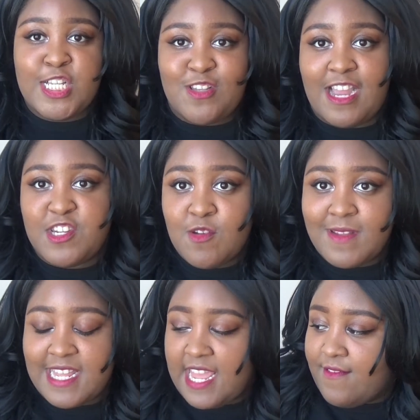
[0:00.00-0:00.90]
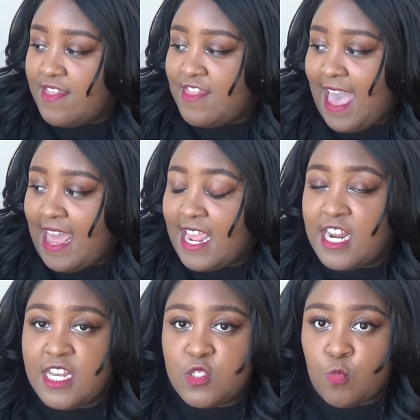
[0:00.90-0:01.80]
So I do believe that
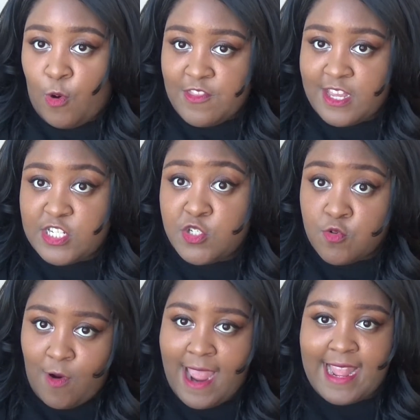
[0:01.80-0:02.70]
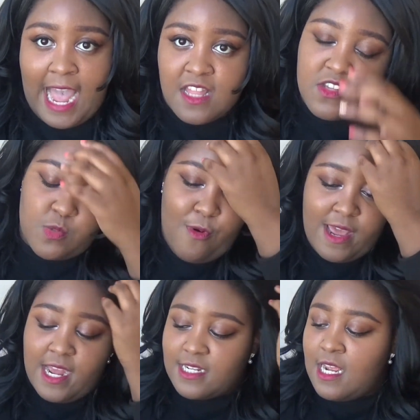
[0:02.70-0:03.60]
it is worth it trying out this
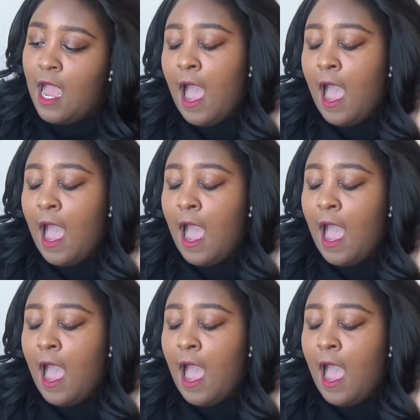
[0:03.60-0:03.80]
product.